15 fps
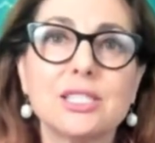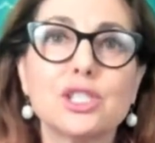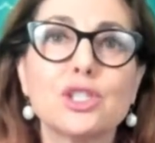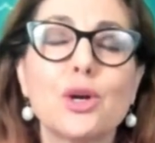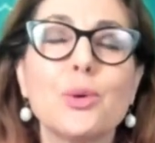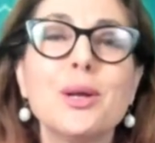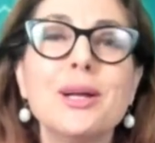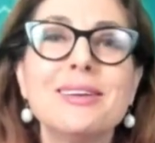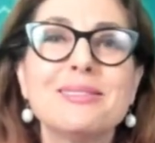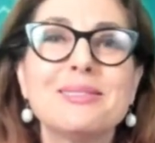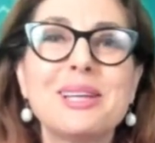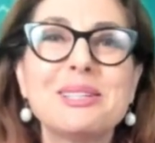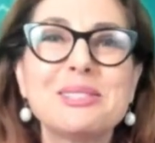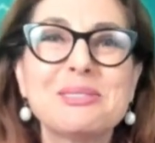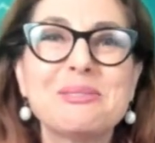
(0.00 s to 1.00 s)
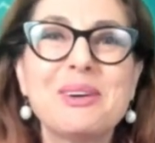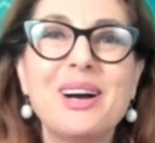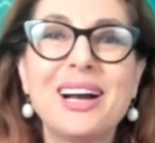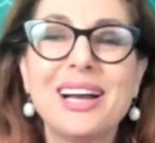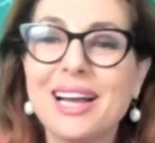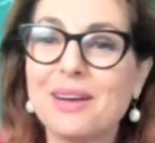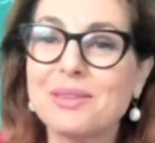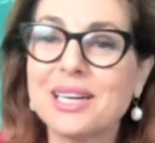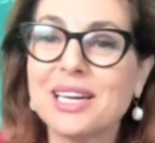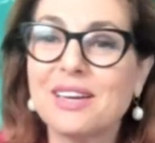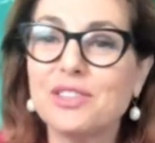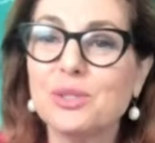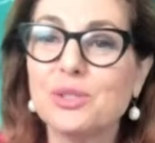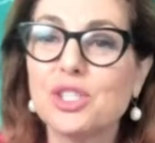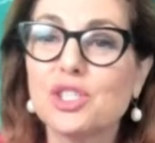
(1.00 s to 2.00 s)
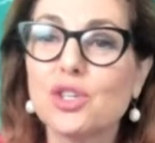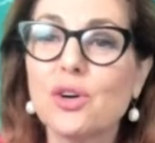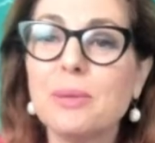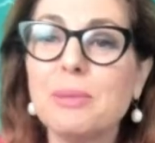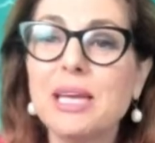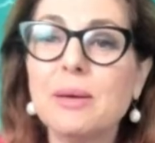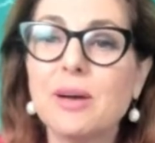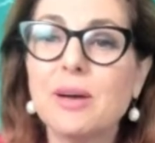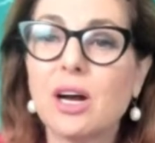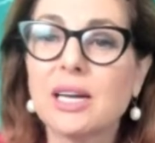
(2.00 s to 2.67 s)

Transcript: So that's why I would love you to join me